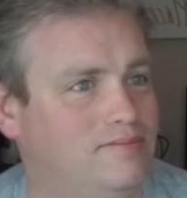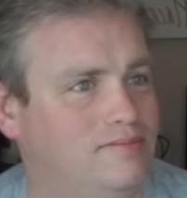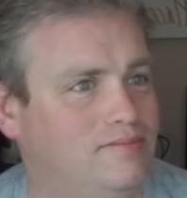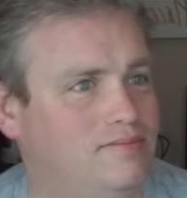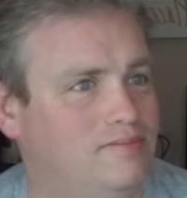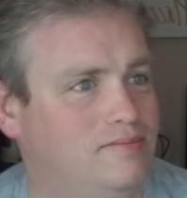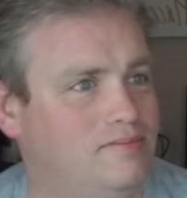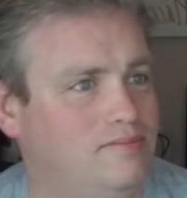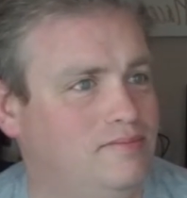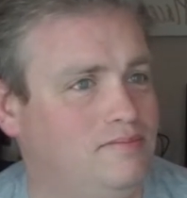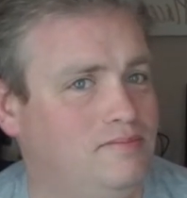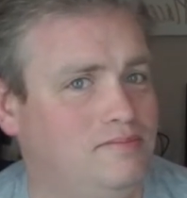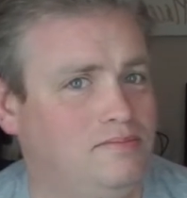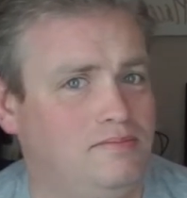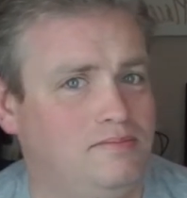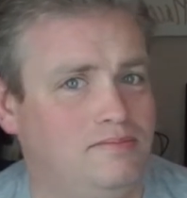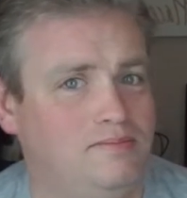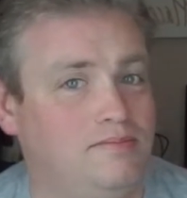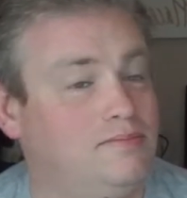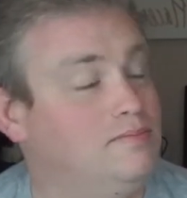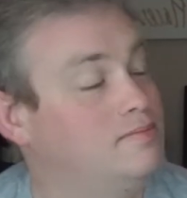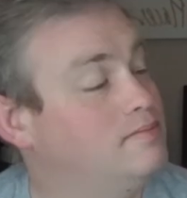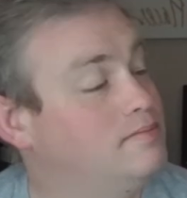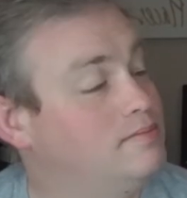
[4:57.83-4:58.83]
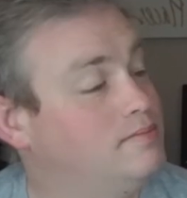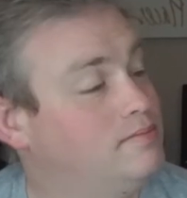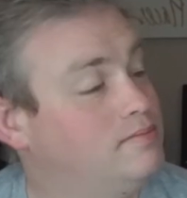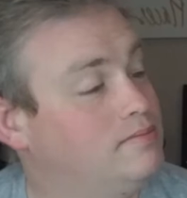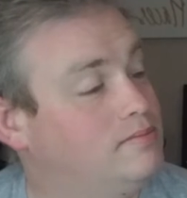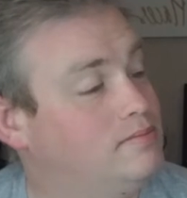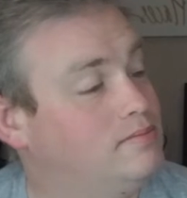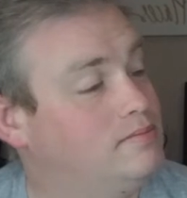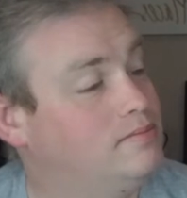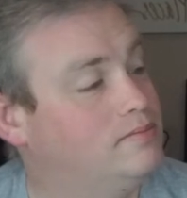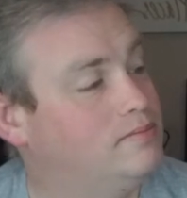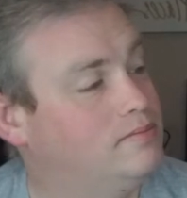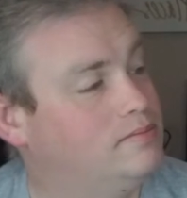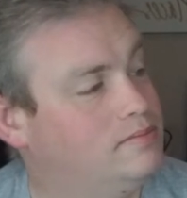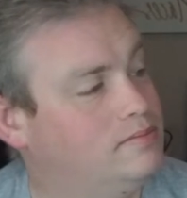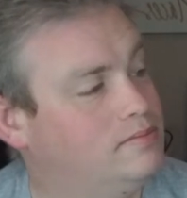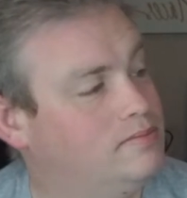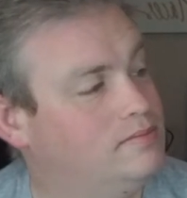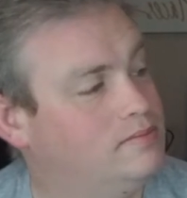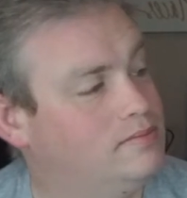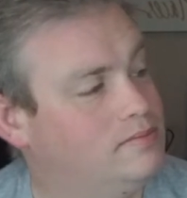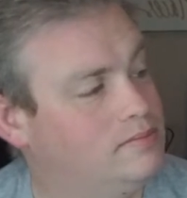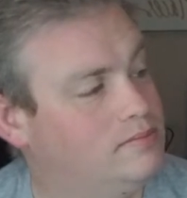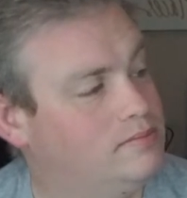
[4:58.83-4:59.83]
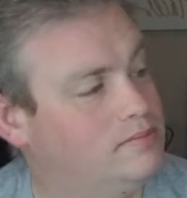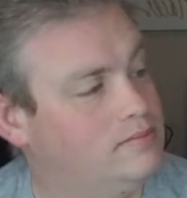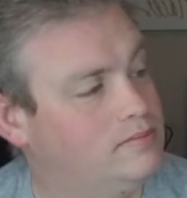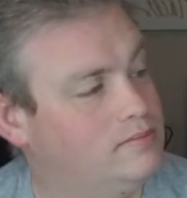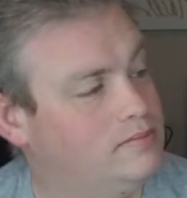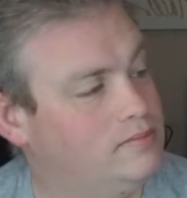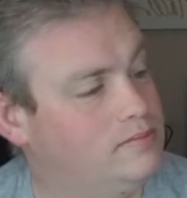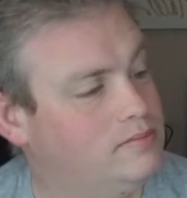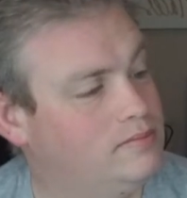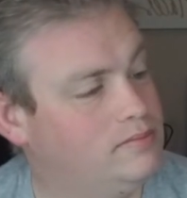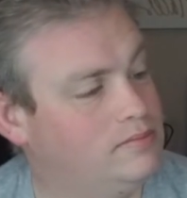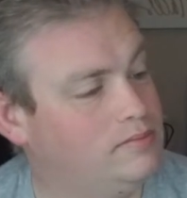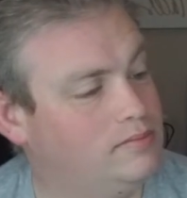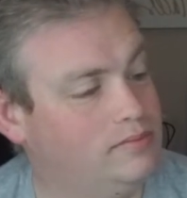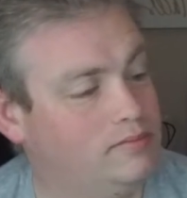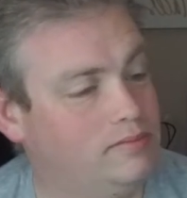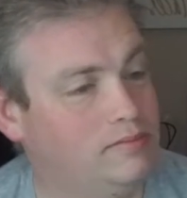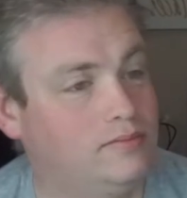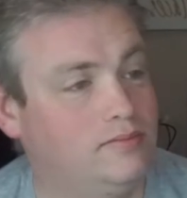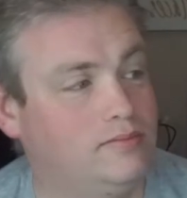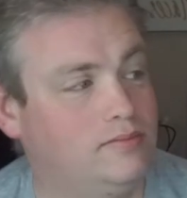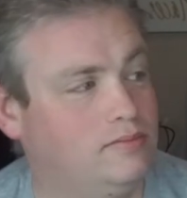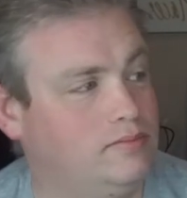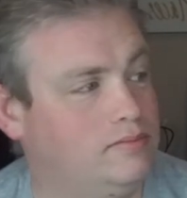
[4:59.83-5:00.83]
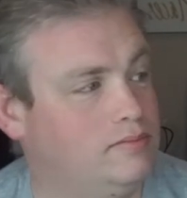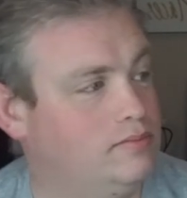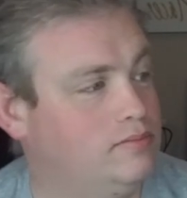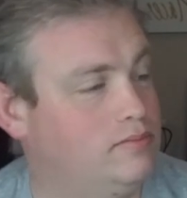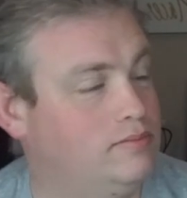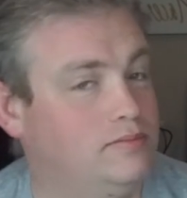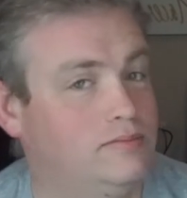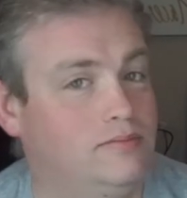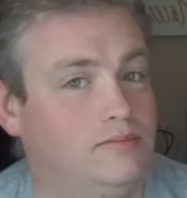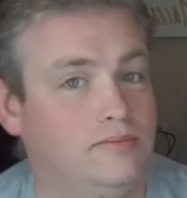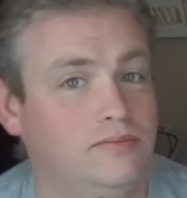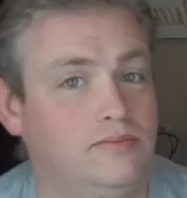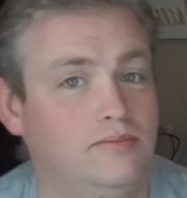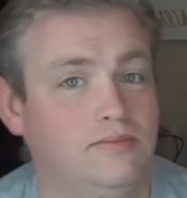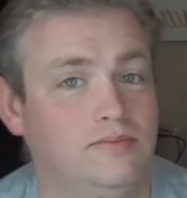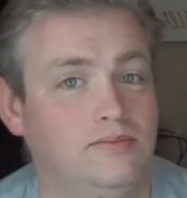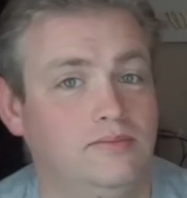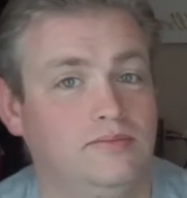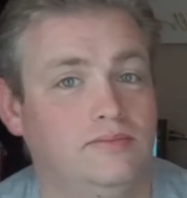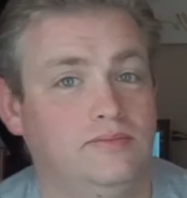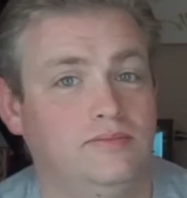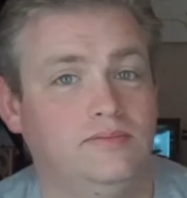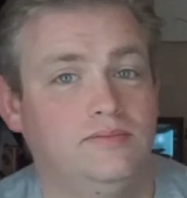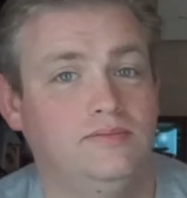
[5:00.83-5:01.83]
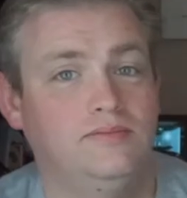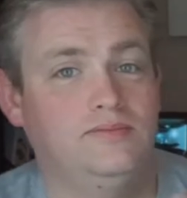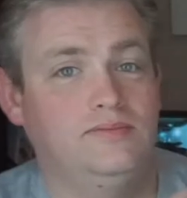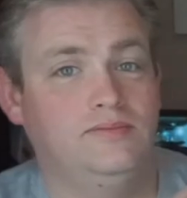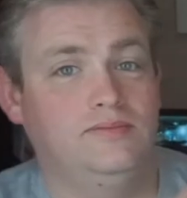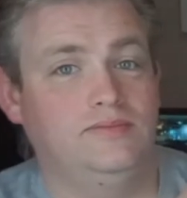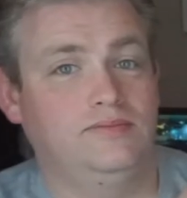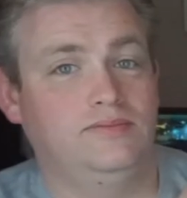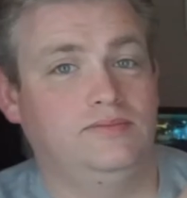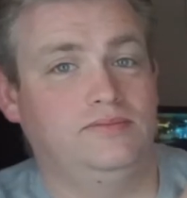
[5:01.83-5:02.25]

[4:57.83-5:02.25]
(silent)